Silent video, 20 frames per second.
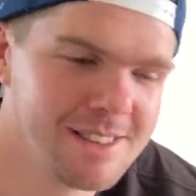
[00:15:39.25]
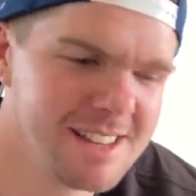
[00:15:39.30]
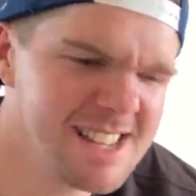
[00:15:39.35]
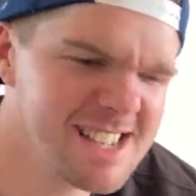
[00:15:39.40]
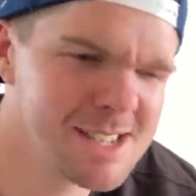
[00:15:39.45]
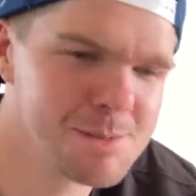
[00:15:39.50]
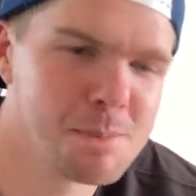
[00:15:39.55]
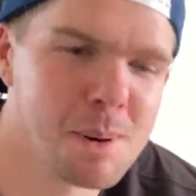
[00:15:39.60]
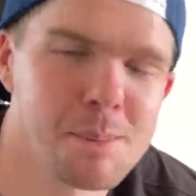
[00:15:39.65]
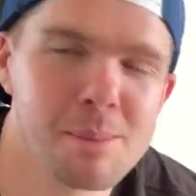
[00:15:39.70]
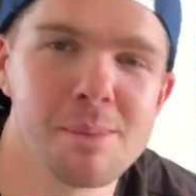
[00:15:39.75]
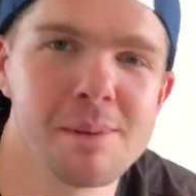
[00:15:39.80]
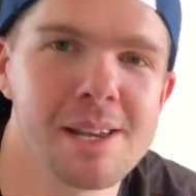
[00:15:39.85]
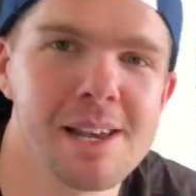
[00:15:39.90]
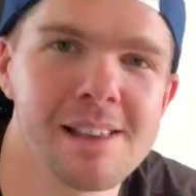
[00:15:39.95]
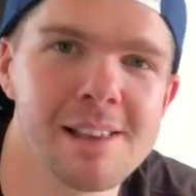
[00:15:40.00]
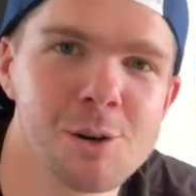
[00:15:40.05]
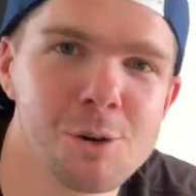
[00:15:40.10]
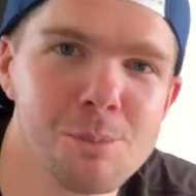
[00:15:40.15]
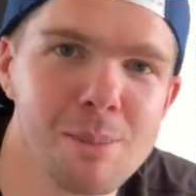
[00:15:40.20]
And this is
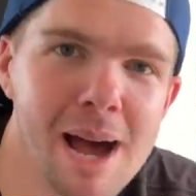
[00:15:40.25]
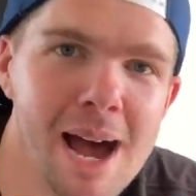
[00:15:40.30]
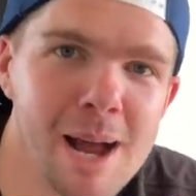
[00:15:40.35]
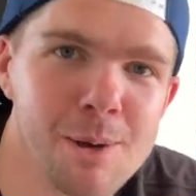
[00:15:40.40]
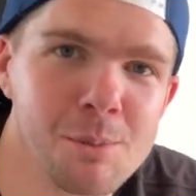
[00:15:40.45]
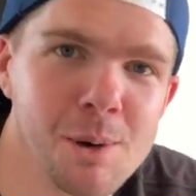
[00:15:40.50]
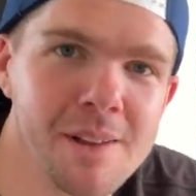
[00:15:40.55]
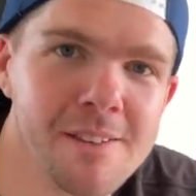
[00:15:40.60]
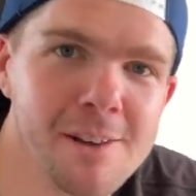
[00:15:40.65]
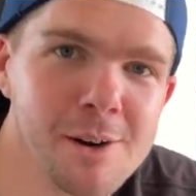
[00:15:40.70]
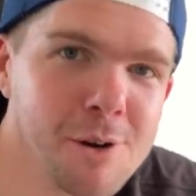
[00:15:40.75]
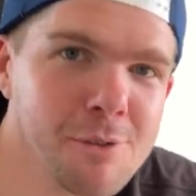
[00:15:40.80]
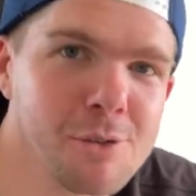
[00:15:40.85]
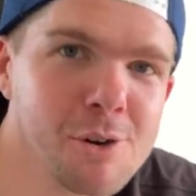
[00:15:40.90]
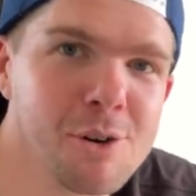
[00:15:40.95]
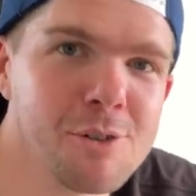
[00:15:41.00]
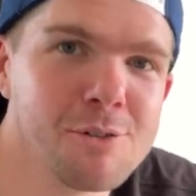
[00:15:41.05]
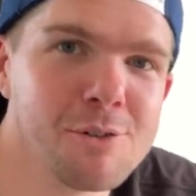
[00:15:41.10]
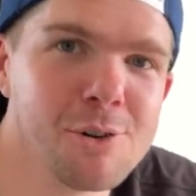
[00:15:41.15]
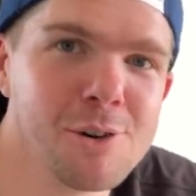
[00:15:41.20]
probably a little bad one that I've
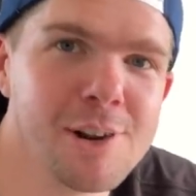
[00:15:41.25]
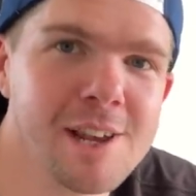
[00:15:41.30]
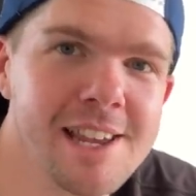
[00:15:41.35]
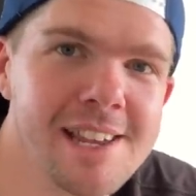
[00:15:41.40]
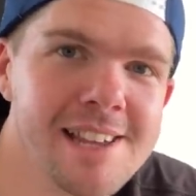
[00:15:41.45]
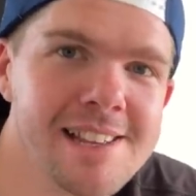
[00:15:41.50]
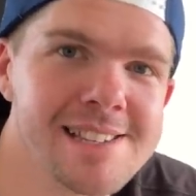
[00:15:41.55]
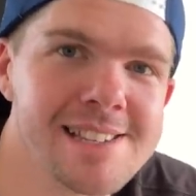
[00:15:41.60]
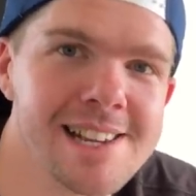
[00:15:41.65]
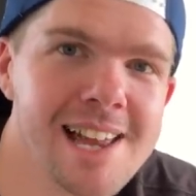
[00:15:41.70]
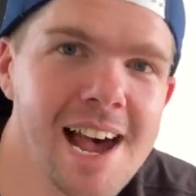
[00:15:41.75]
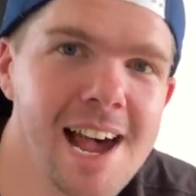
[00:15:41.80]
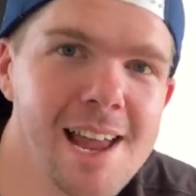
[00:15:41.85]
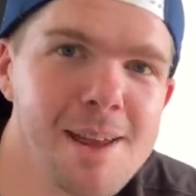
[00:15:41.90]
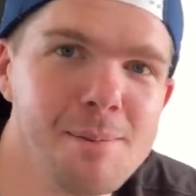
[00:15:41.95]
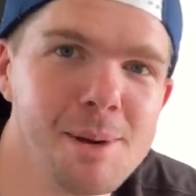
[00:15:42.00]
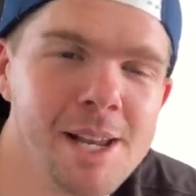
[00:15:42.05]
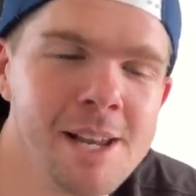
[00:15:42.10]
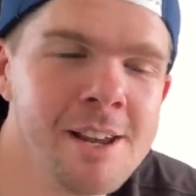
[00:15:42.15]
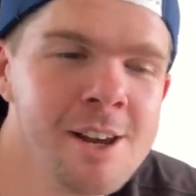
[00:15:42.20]
got for you here
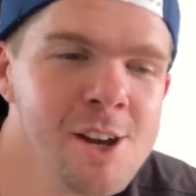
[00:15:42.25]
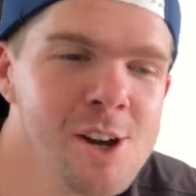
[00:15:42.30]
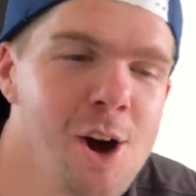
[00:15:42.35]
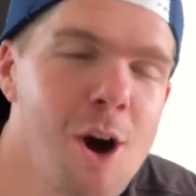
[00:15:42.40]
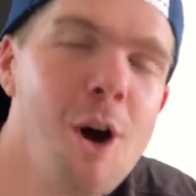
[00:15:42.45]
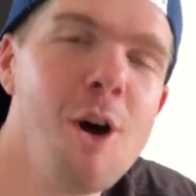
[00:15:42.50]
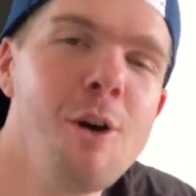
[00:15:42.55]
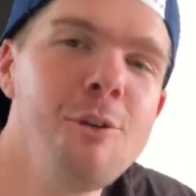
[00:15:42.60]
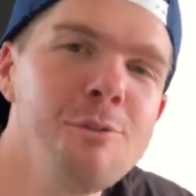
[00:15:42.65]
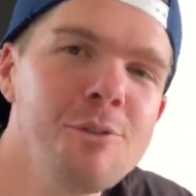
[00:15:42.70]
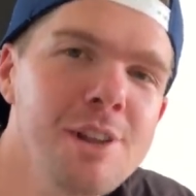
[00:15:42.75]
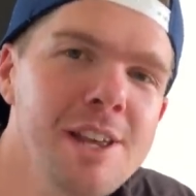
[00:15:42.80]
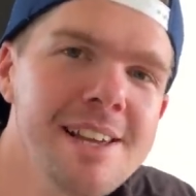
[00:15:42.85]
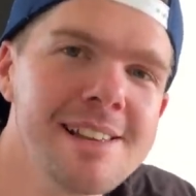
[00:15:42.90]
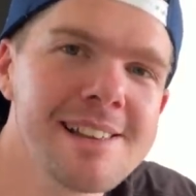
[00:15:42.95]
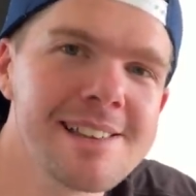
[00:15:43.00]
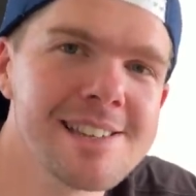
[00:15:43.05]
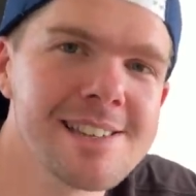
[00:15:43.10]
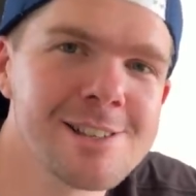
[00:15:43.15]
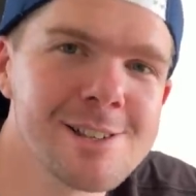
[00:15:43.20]
today, but hopefully
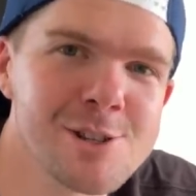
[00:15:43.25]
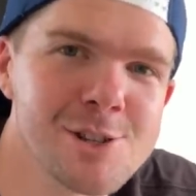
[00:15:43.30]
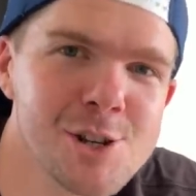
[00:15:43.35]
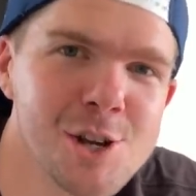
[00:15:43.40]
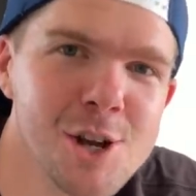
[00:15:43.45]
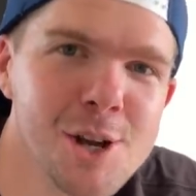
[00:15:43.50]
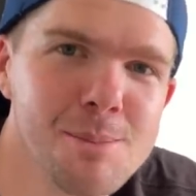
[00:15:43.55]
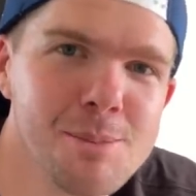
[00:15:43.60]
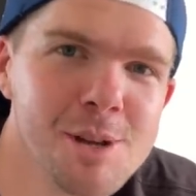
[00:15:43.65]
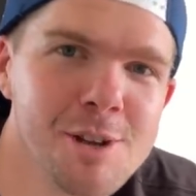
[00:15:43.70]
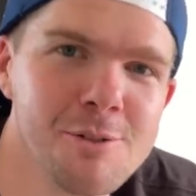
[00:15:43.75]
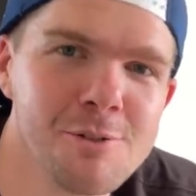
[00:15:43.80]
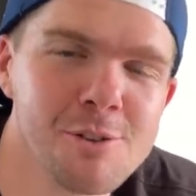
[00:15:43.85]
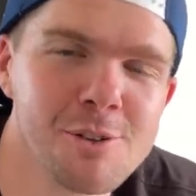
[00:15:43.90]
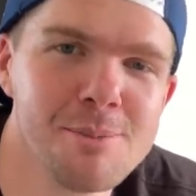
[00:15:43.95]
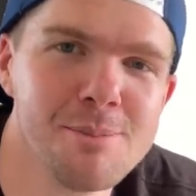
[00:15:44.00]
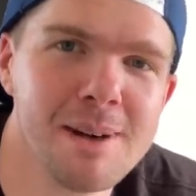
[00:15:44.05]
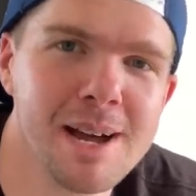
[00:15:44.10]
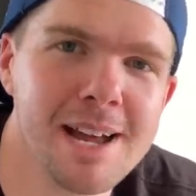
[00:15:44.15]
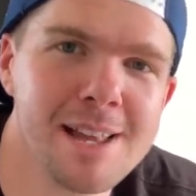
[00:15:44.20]
it doesn't deter you
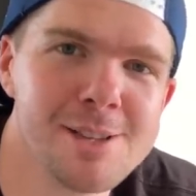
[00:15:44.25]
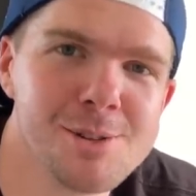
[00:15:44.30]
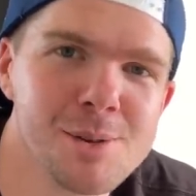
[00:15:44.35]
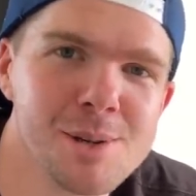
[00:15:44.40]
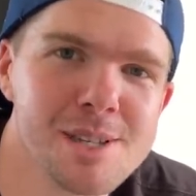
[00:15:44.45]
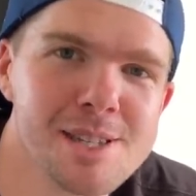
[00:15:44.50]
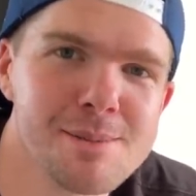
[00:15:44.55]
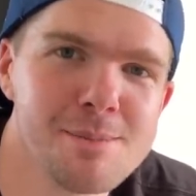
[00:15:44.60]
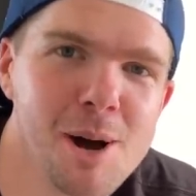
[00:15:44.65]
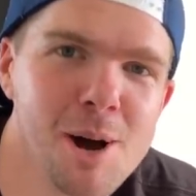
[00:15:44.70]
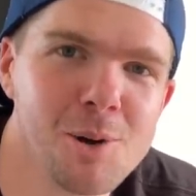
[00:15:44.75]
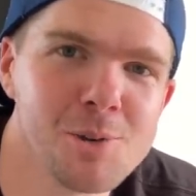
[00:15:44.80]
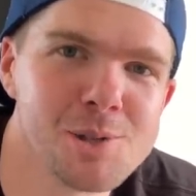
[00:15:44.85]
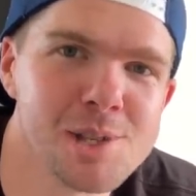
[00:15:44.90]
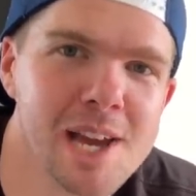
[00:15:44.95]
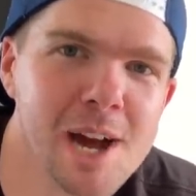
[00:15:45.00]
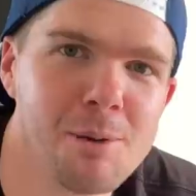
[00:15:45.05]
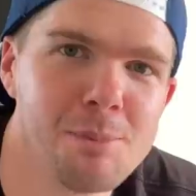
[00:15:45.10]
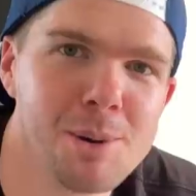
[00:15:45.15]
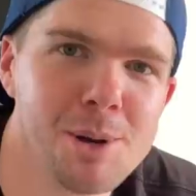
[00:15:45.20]
from uh, doing some
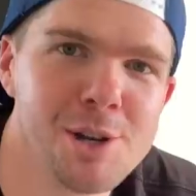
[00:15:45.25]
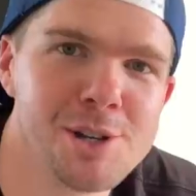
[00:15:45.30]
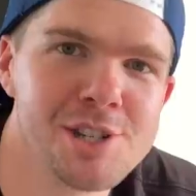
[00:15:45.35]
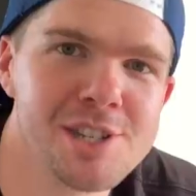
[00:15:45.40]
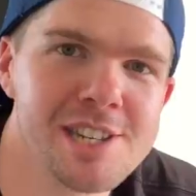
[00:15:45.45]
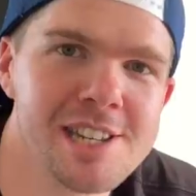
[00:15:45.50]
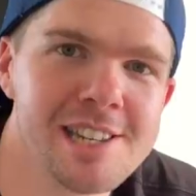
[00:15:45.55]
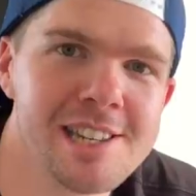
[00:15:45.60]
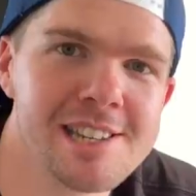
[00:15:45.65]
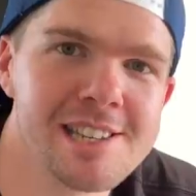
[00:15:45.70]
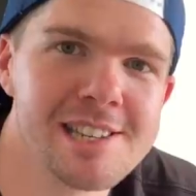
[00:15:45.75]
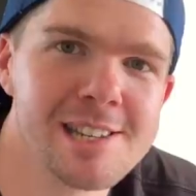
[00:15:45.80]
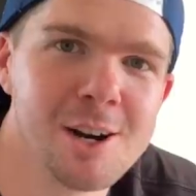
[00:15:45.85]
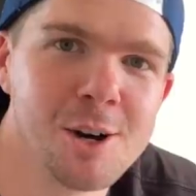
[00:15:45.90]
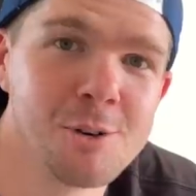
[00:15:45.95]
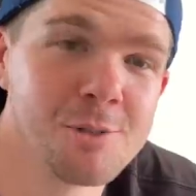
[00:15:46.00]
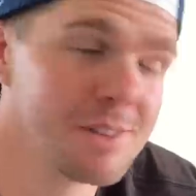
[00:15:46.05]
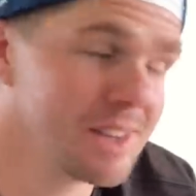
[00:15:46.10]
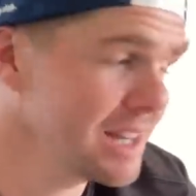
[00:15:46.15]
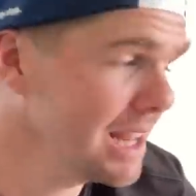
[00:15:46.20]
wholesale purchasing
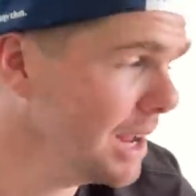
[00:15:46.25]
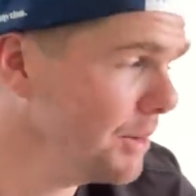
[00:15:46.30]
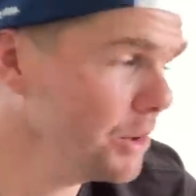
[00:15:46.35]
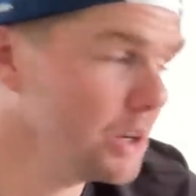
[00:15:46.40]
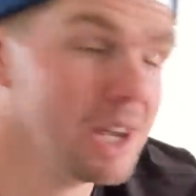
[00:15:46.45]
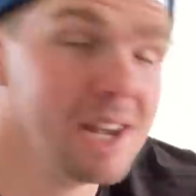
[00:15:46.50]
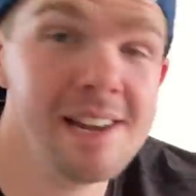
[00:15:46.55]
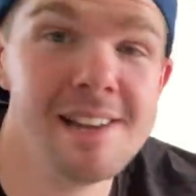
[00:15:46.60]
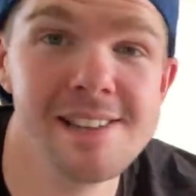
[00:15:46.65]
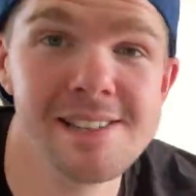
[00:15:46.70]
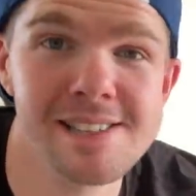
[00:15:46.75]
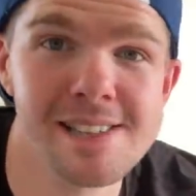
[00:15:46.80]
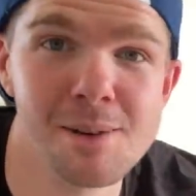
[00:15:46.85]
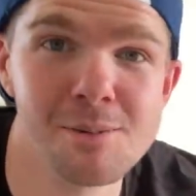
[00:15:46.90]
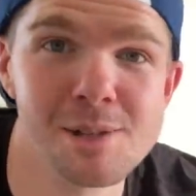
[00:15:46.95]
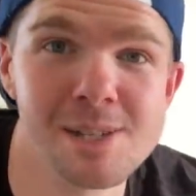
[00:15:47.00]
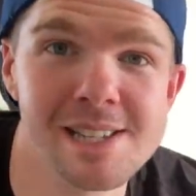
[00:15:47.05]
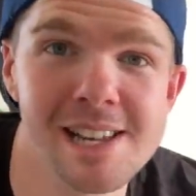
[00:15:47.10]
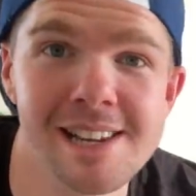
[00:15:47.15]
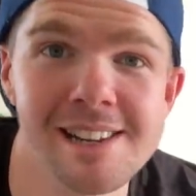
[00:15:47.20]
yourself. The D V Ds,
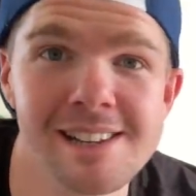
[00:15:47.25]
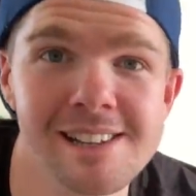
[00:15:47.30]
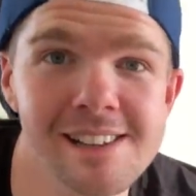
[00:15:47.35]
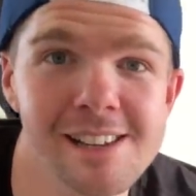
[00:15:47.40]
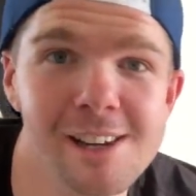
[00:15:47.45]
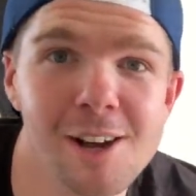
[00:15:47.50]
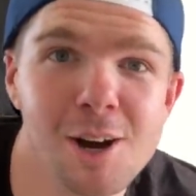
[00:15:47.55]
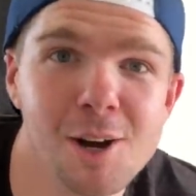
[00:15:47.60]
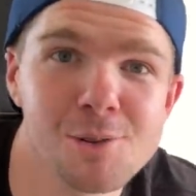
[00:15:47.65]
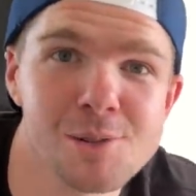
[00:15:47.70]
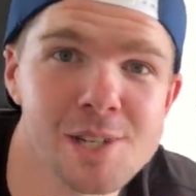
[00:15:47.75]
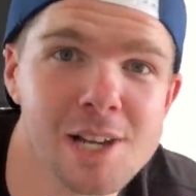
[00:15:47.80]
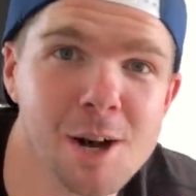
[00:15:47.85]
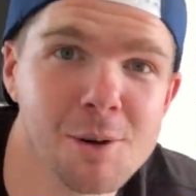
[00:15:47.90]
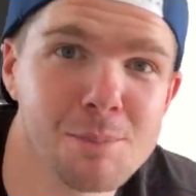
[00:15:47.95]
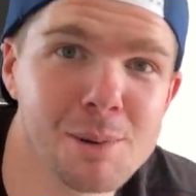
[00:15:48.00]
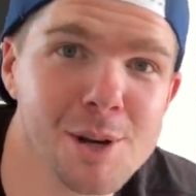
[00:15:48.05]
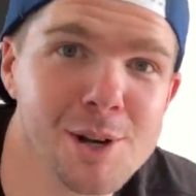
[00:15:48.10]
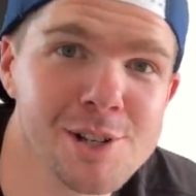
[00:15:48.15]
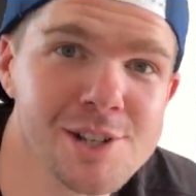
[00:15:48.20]
that was technically a
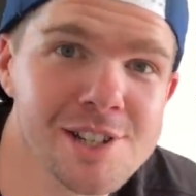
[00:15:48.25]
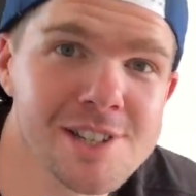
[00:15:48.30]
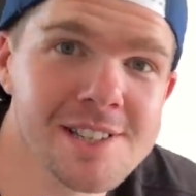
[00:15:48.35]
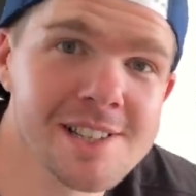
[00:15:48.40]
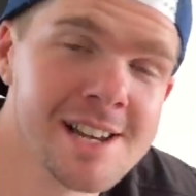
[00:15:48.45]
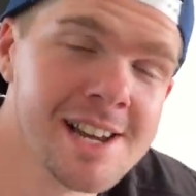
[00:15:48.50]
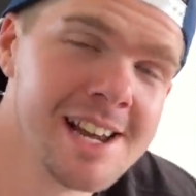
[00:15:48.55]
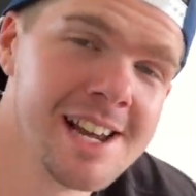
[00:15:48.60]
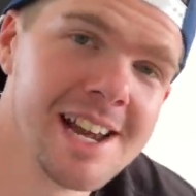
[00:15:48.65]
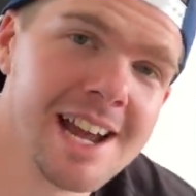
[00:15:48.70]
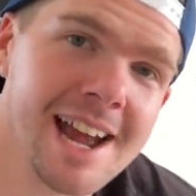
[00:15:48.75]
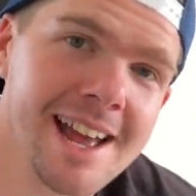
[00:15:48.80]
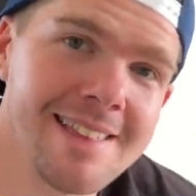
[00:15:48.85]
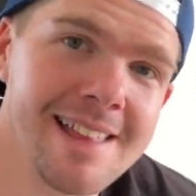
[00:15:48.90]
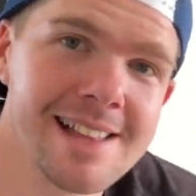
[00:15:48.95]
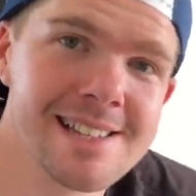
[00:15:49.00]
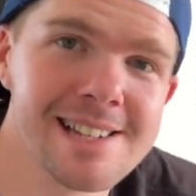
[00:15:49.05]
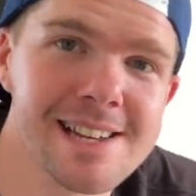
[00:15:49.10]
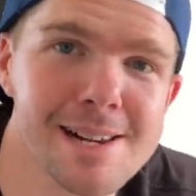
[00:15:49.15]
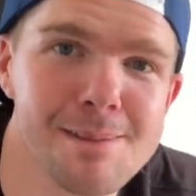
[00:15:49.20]
wholesale purchase, and
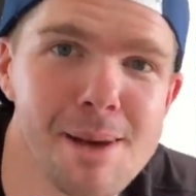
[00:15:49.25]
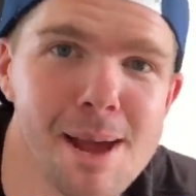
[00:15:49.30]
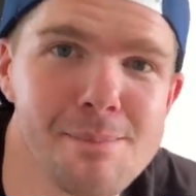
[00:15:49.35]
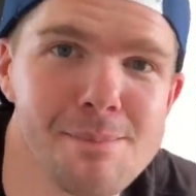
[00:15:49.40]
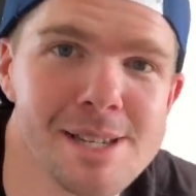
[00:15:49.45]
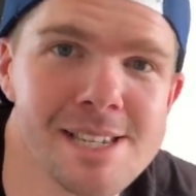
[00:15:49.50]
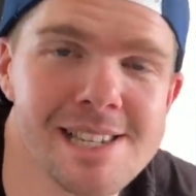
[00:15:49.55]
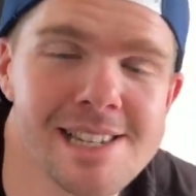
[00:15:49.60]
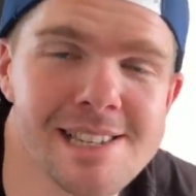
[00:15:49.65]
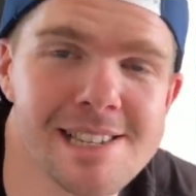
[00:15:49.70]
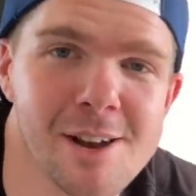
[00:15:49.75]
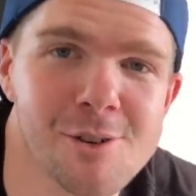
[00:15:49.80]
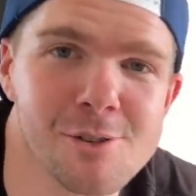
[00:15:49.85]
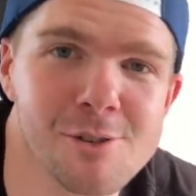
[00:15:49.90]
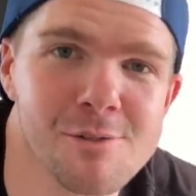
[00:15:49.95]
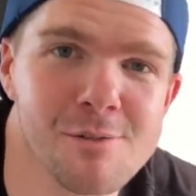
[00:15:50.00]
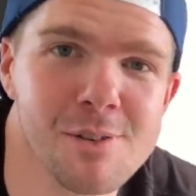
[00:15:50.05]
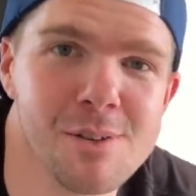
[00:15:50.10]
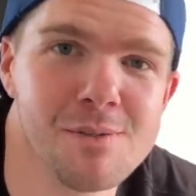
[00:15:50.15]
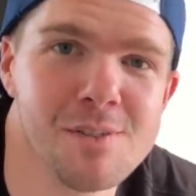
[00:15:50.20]
that's going to make me six
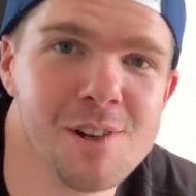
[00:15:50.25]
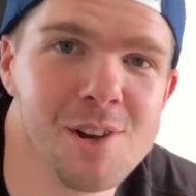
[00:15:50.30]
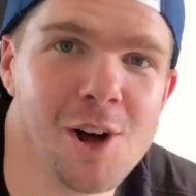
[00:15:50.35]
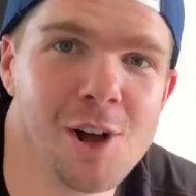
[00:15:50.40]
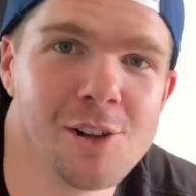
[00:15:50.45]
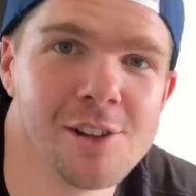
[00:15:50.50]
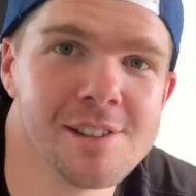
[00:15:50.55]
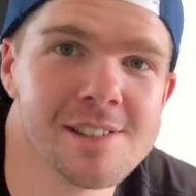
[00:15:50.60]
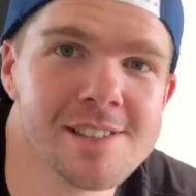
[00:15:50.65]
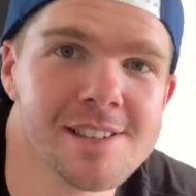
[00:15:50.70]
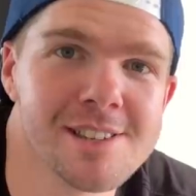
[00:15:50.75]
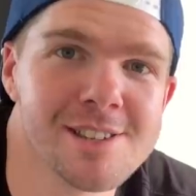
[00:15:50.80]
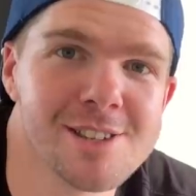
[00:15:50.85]
hundred fifty dollars.